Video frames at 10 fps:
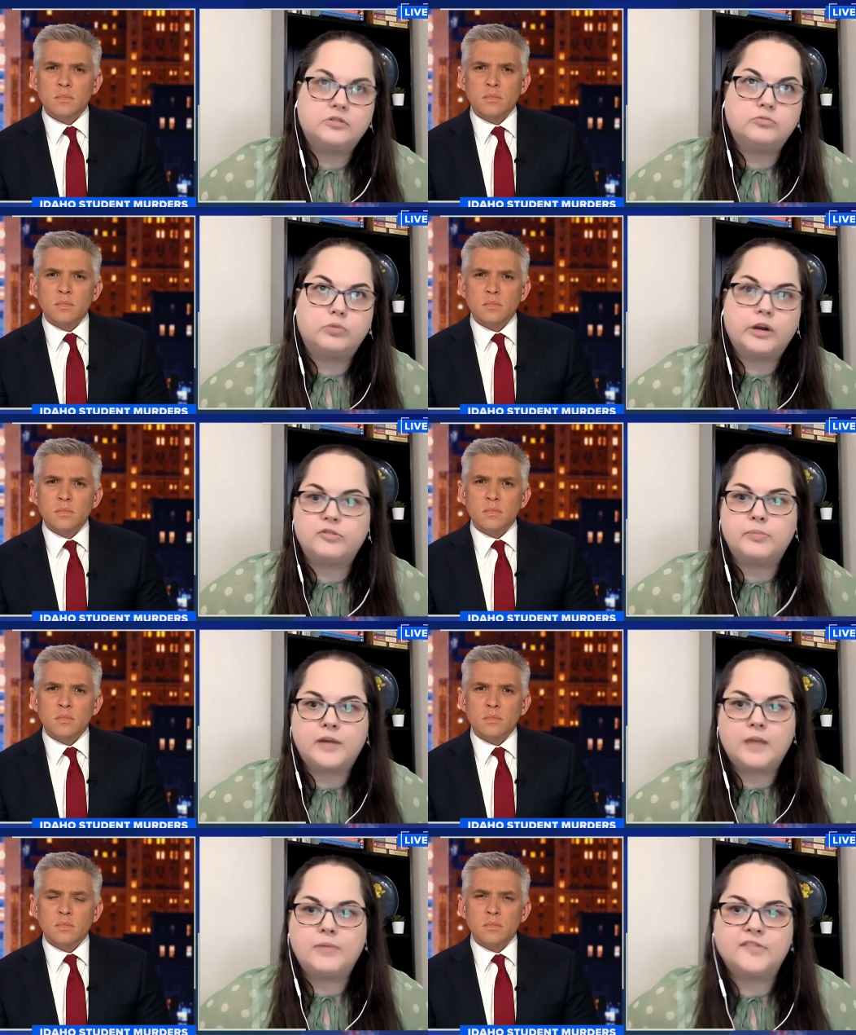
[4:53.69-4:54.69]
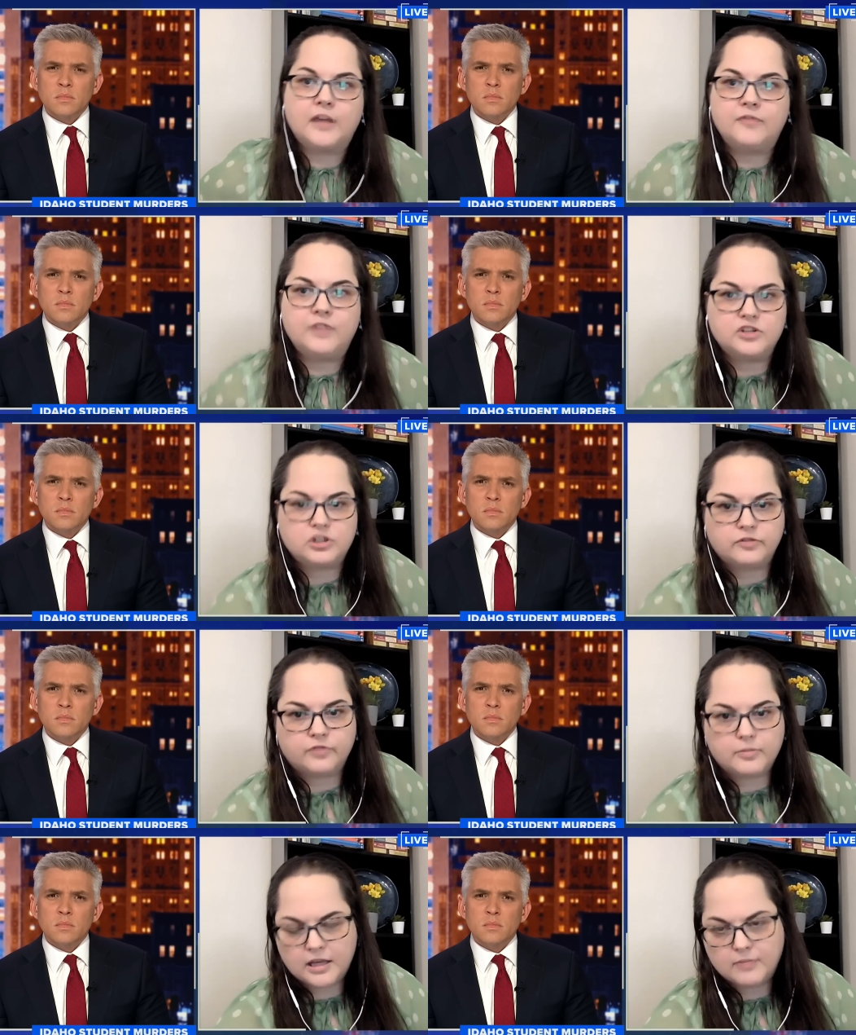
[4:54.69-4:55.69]
Speaker 1: where it was becoming a safety issue
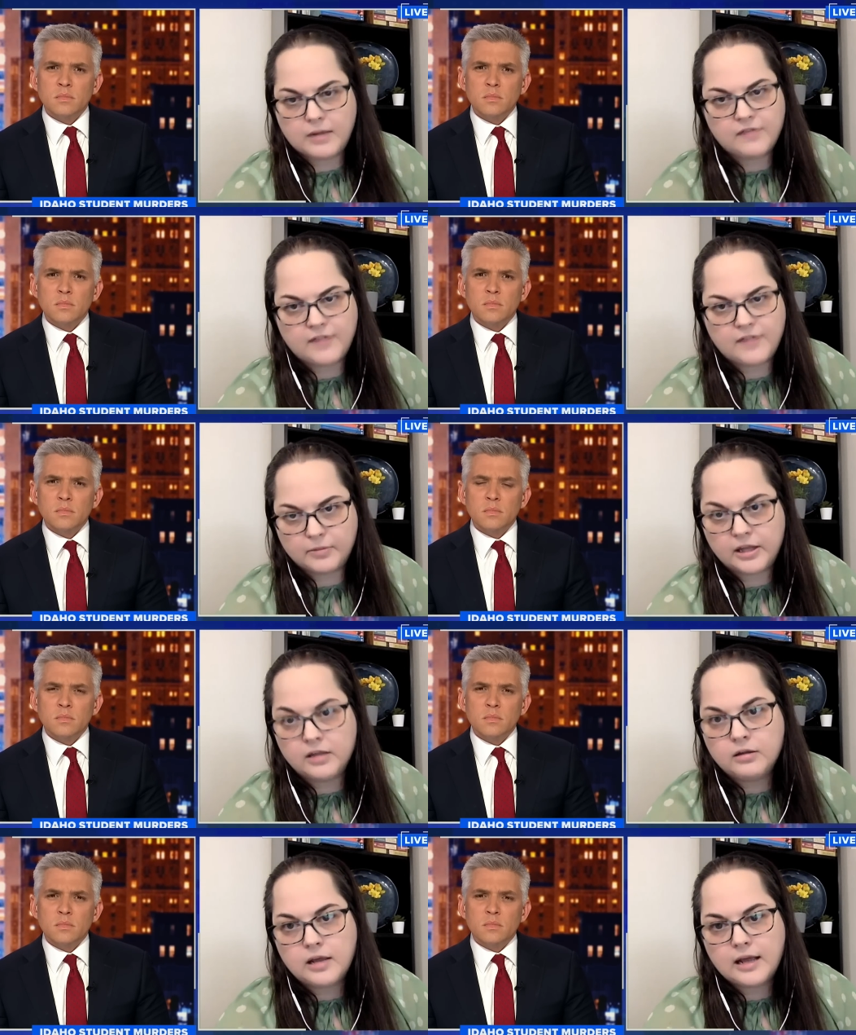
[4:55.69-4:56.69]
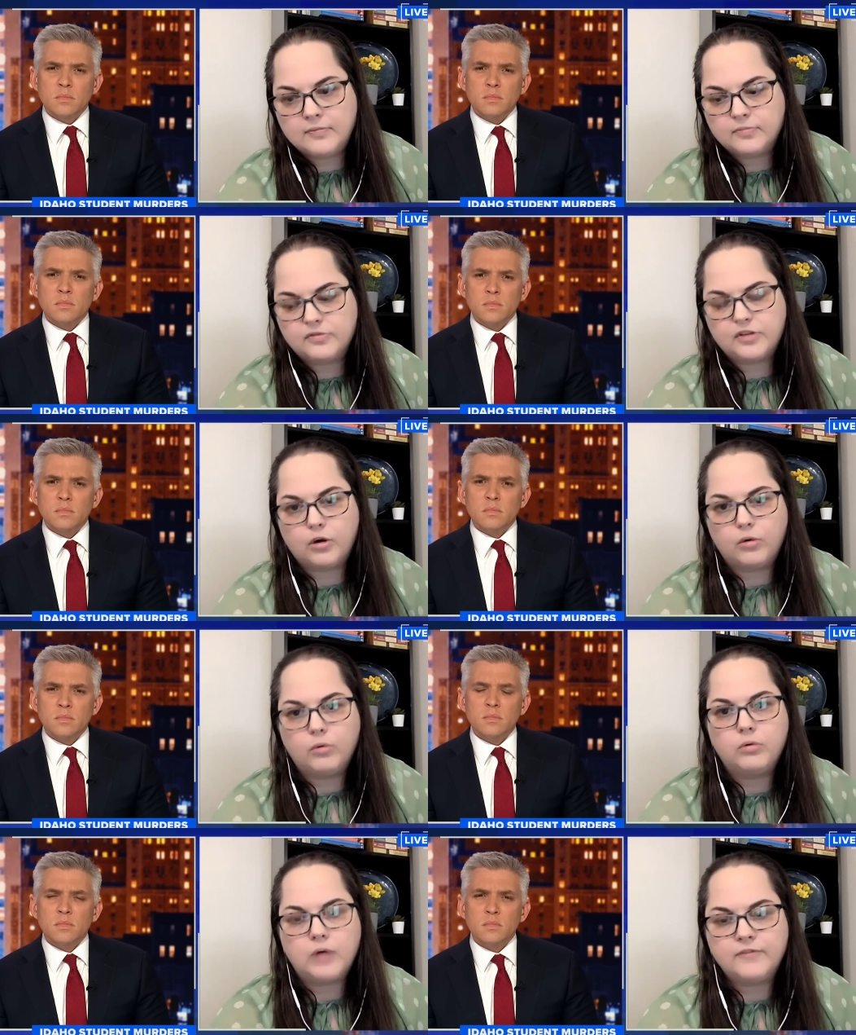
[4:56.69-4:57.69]
for me and my family. And
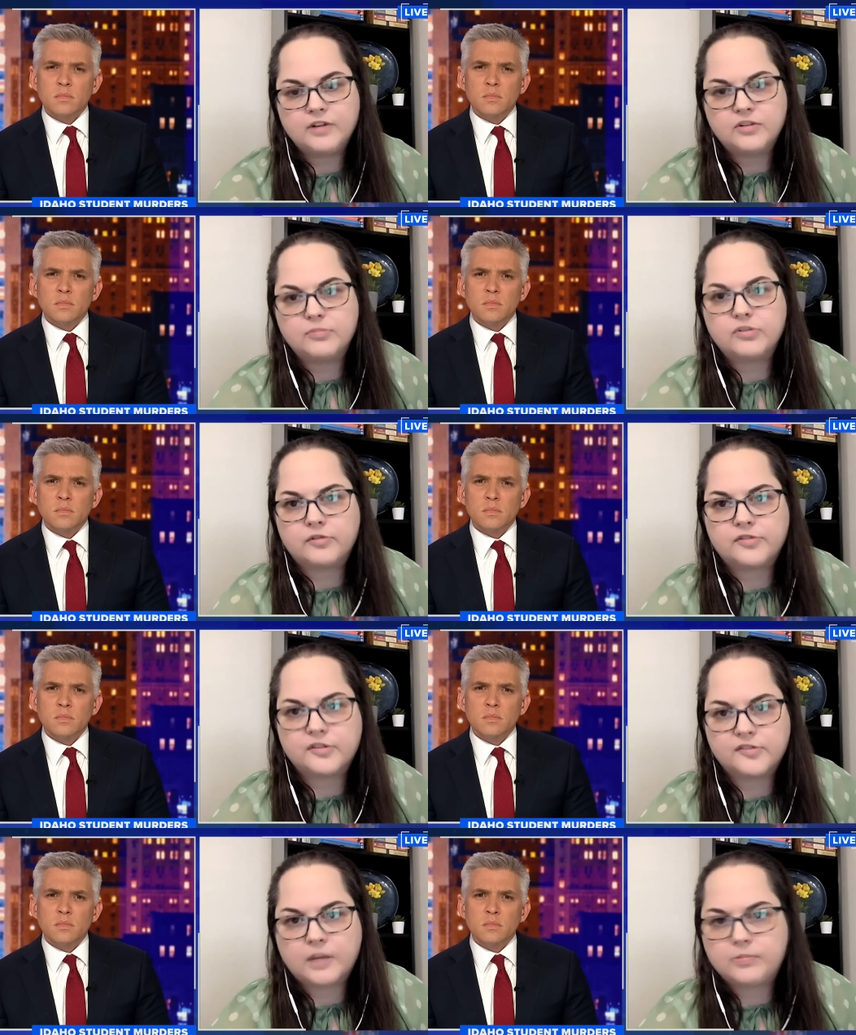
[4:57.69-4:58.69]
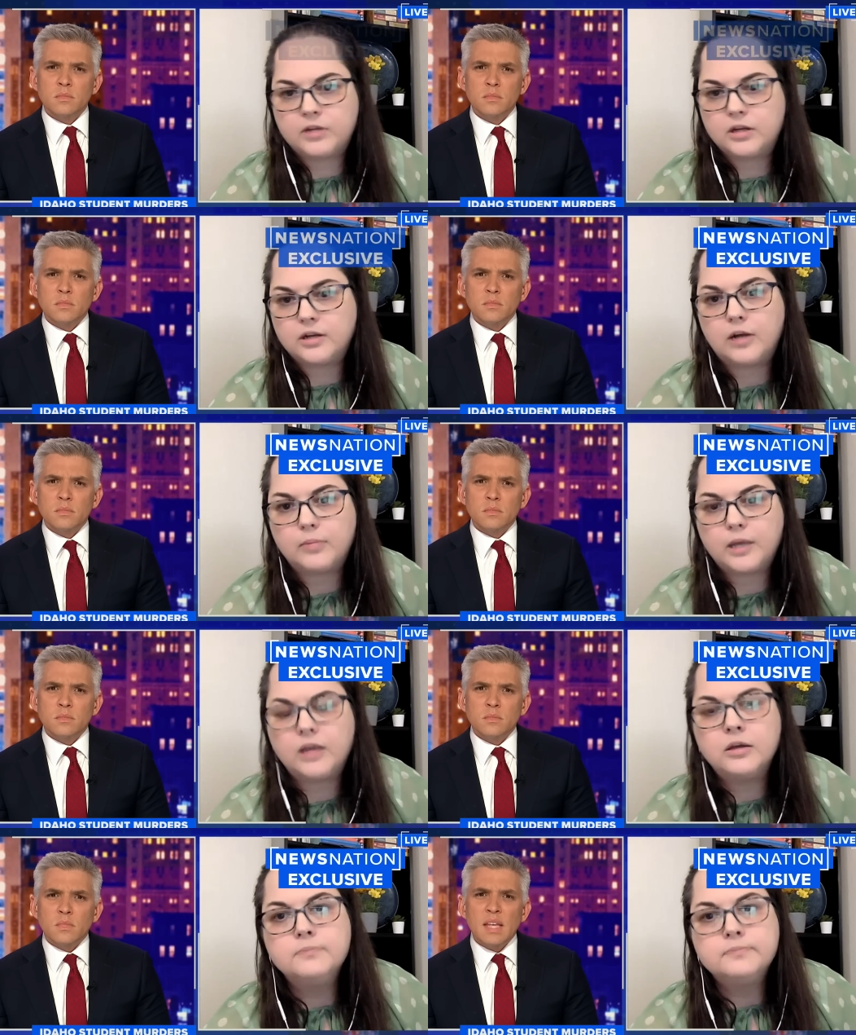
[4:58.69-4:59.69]
so victim services stepped in and helped
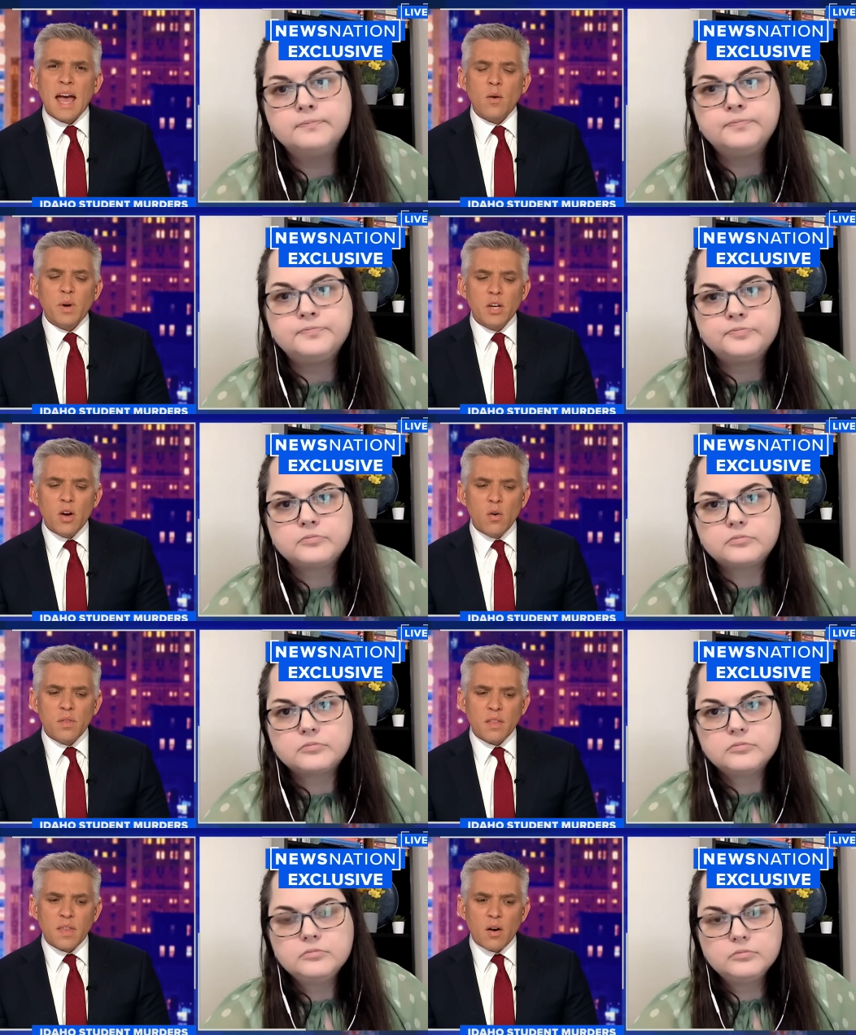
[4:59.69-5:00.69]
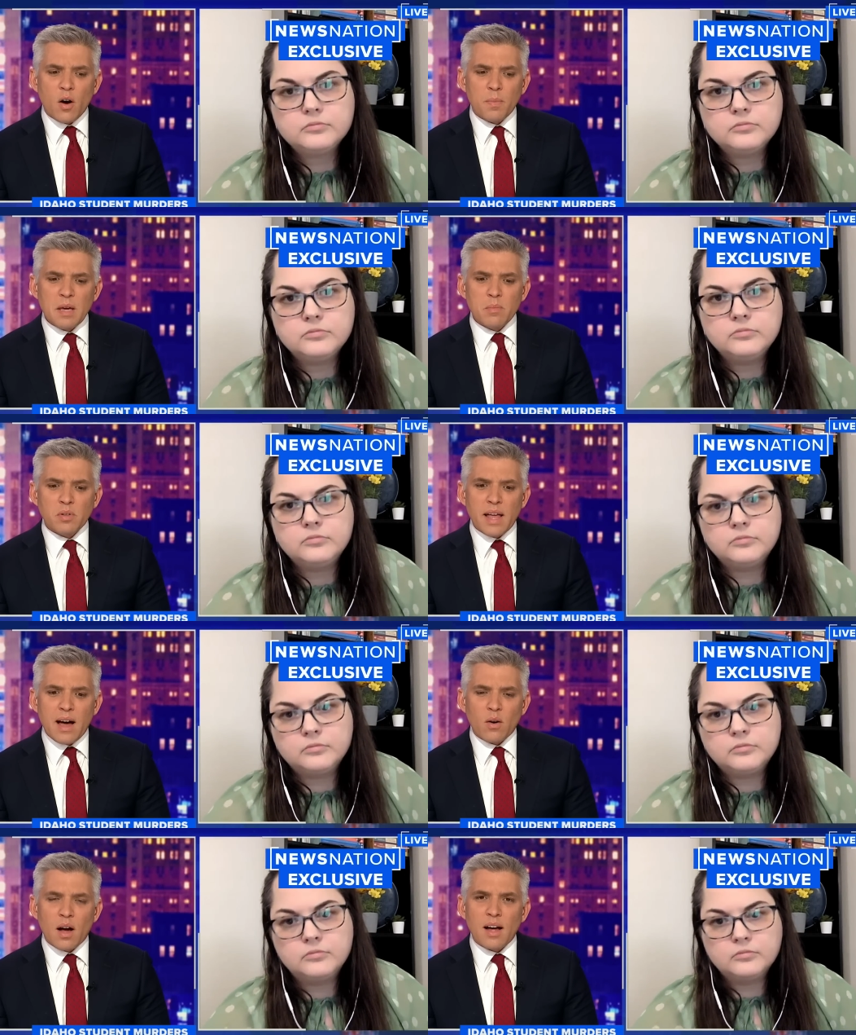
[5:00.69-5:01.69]
me.
Speaker 2: Yeah, and we know that there are people
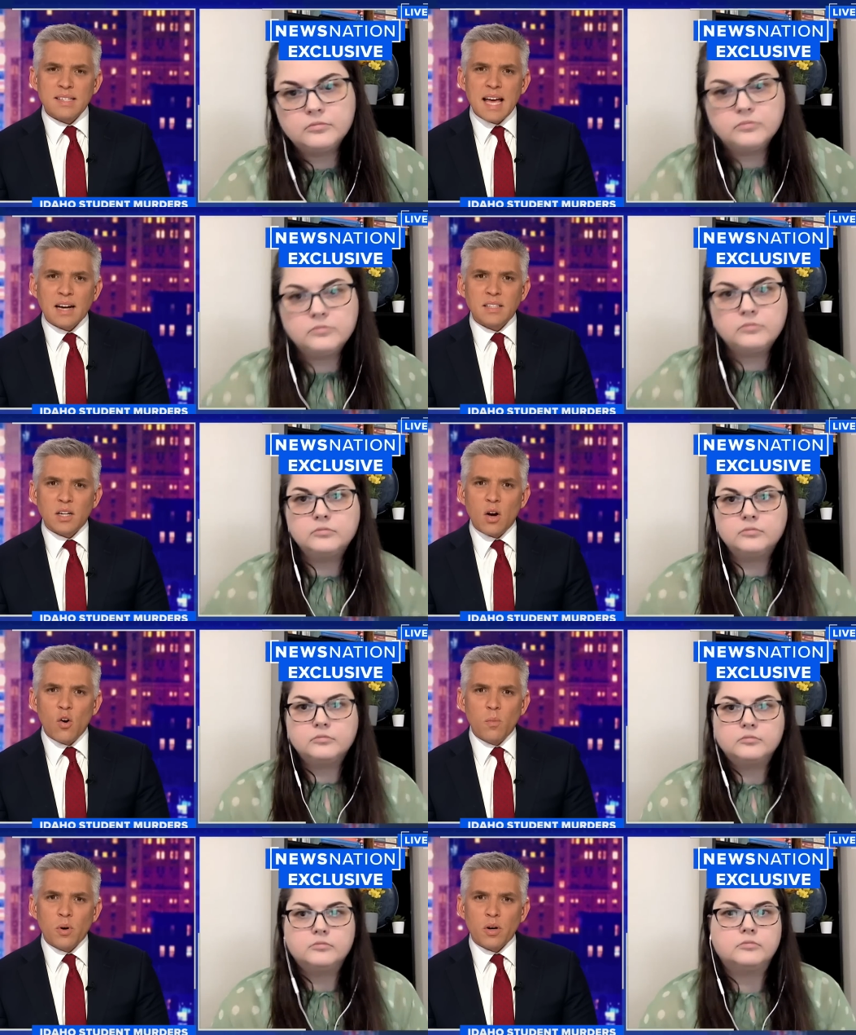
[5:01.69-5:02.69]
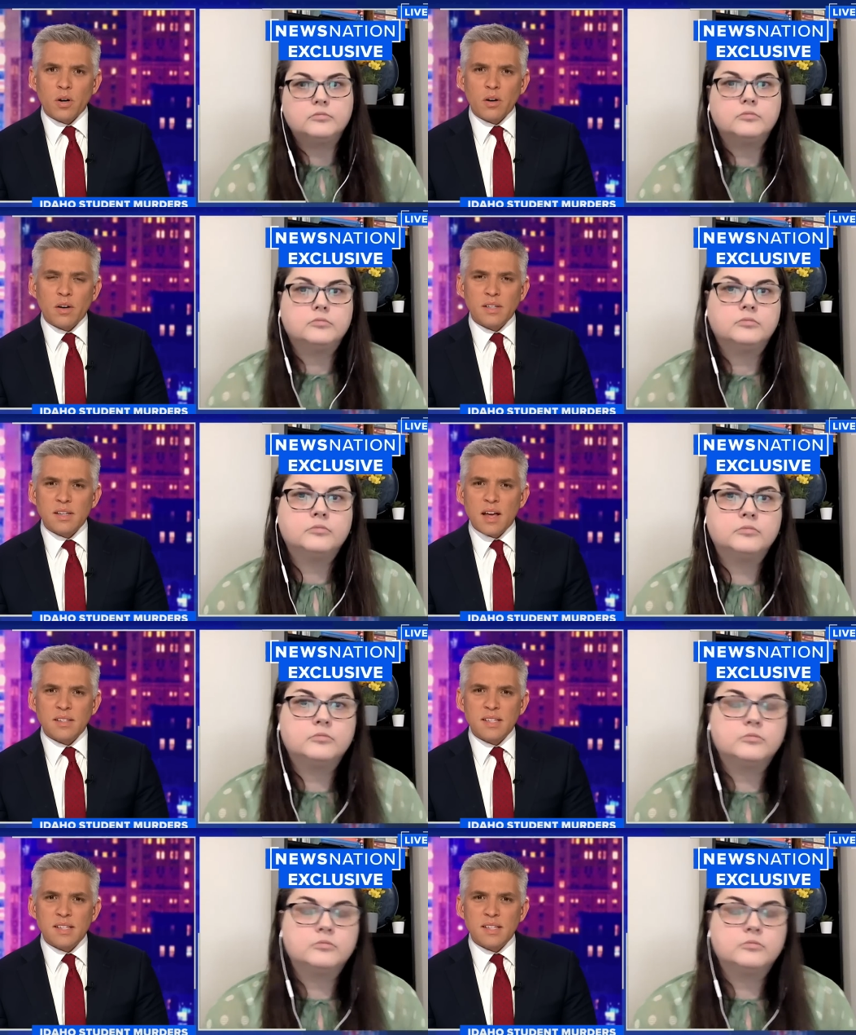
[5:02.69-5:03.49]
now contacting Kohberger and